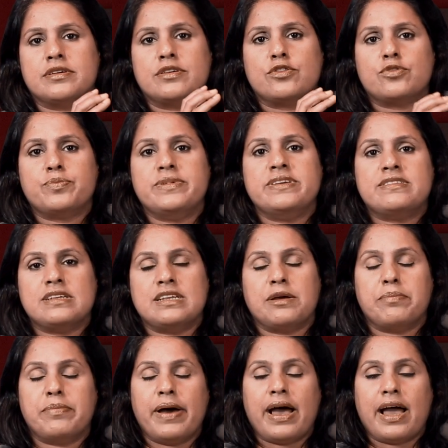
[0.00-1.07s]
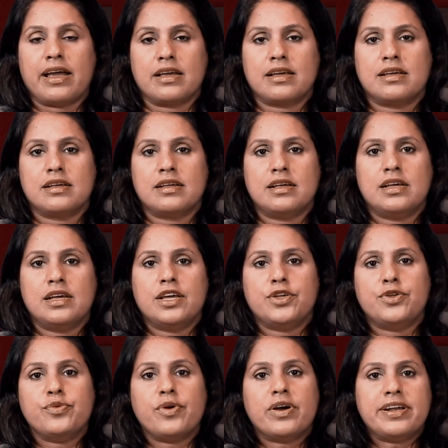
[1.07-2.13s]
rupees in a bank,
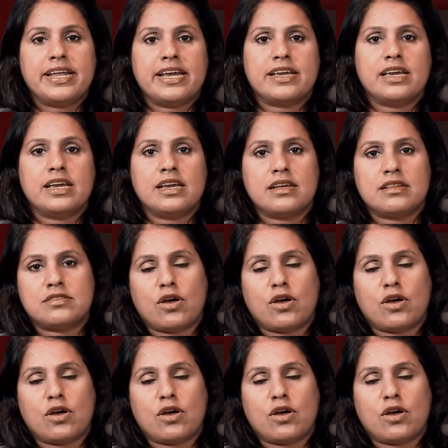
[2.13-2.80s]
you are taking